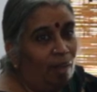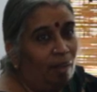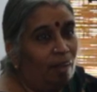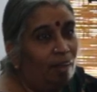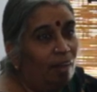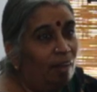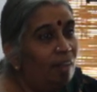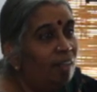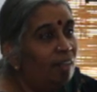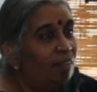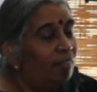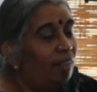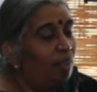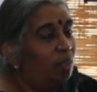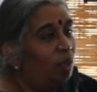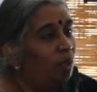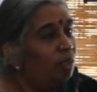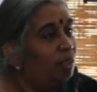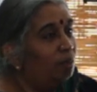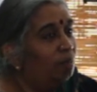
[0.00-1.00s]
Earlier we
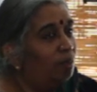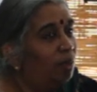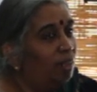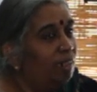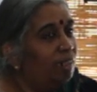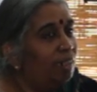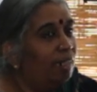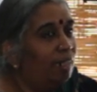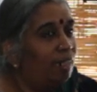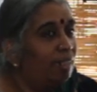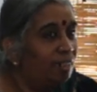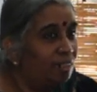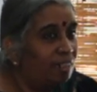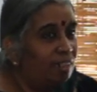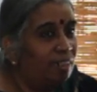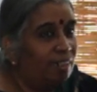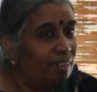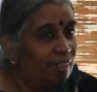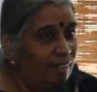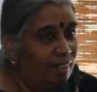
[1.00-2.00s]
talked about
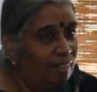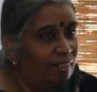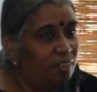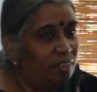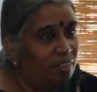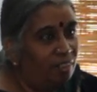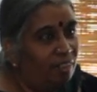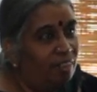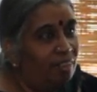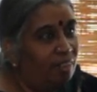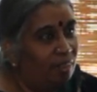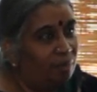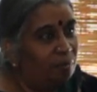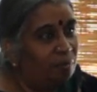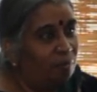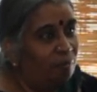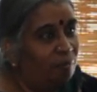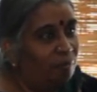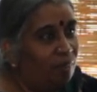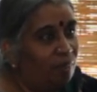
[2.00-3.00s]
literate, illiterate.
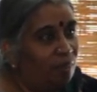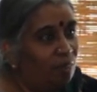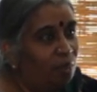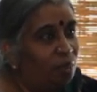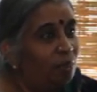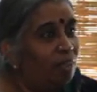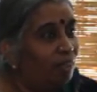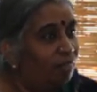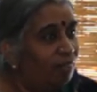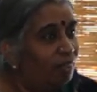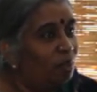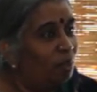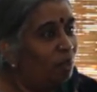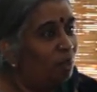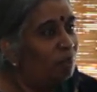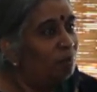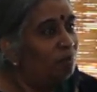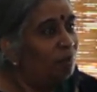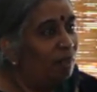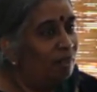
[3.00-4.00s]
Today we
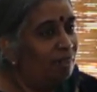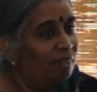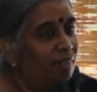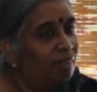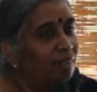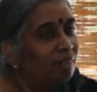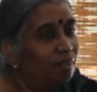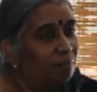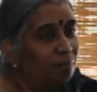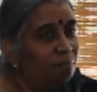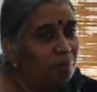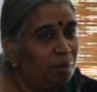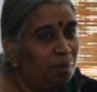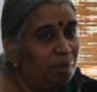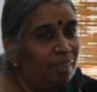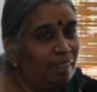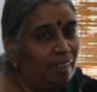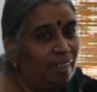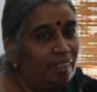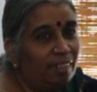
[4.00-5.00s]
talk about
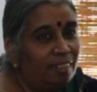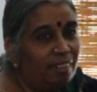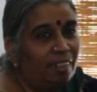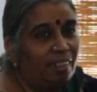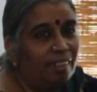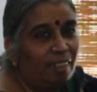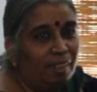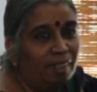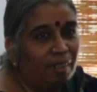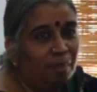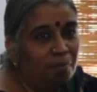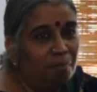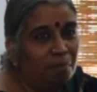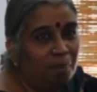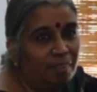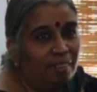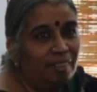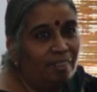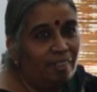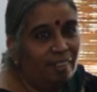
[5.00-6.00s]
computer literate and
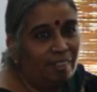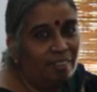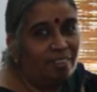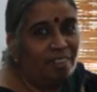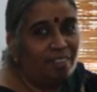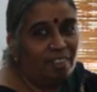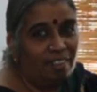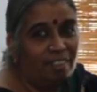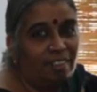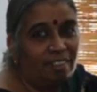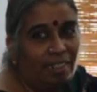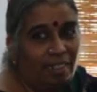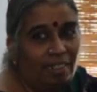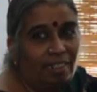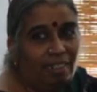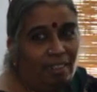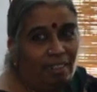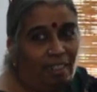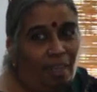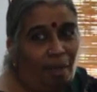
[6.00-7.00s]
computer illiterate.
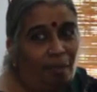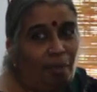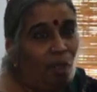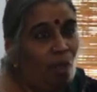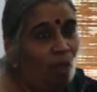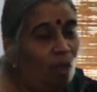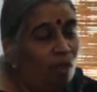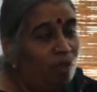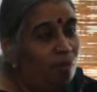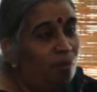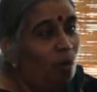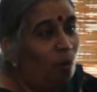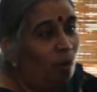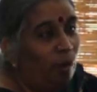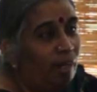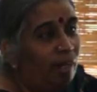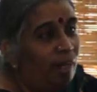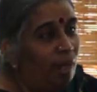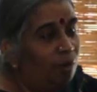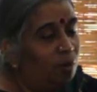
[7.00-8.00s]
I mean, not
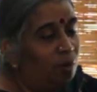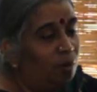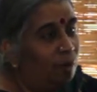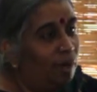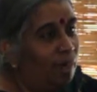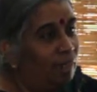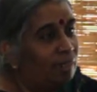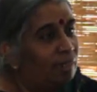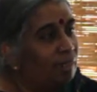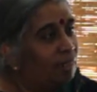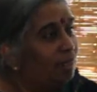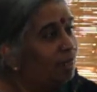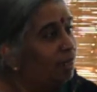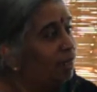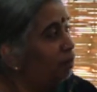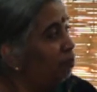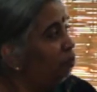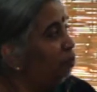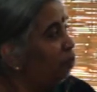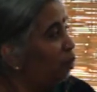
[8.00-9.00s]
knowing how to access a
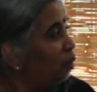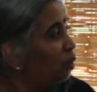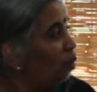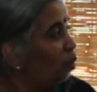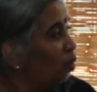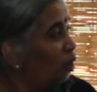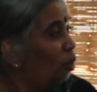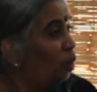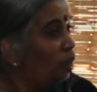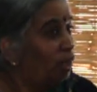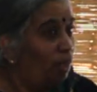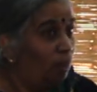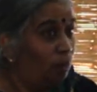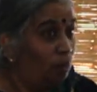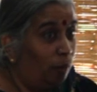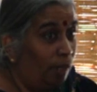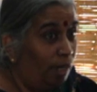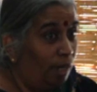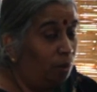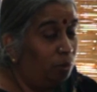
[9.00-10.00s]
computer or not
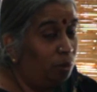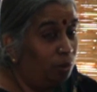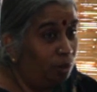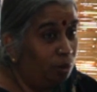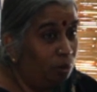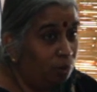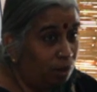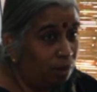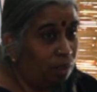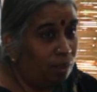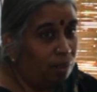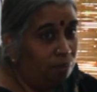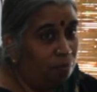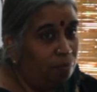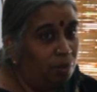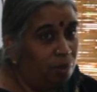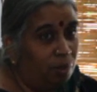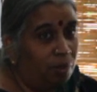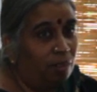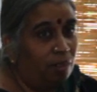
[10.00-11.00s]
knowing how to use a
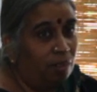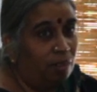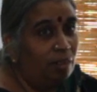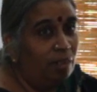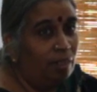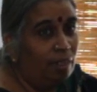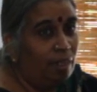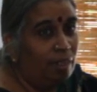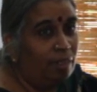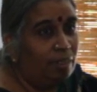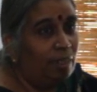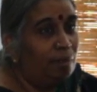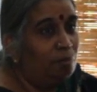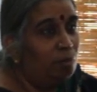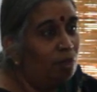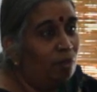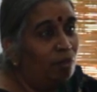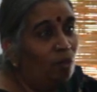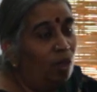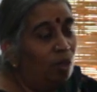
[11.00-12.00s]
computer
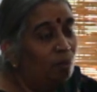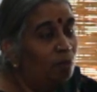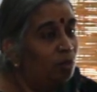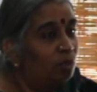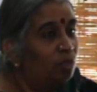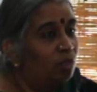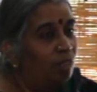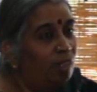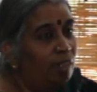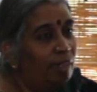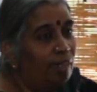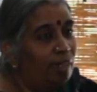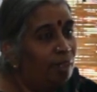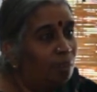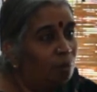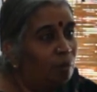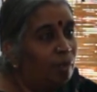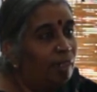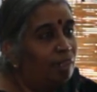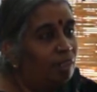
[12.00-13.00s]
seems to have almost got
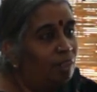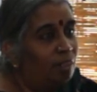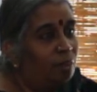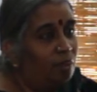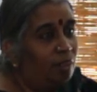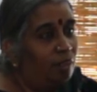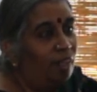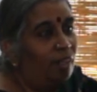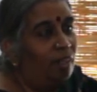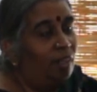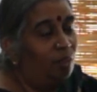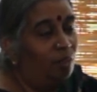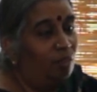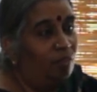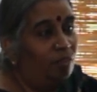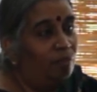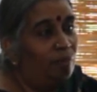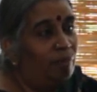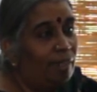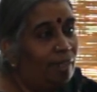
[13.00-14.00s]
equated to the idea
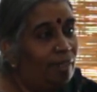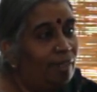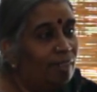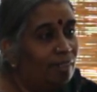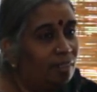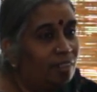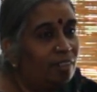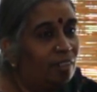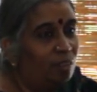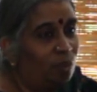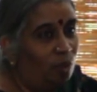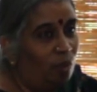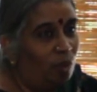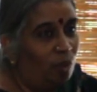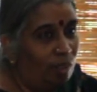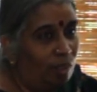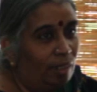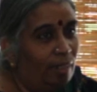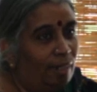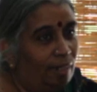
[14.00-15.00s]
of being literate or
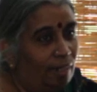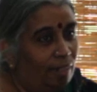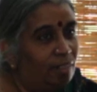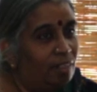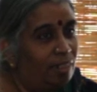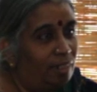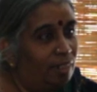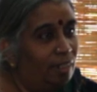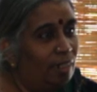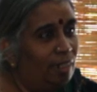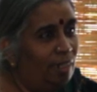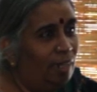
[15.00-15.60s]
not illiterate.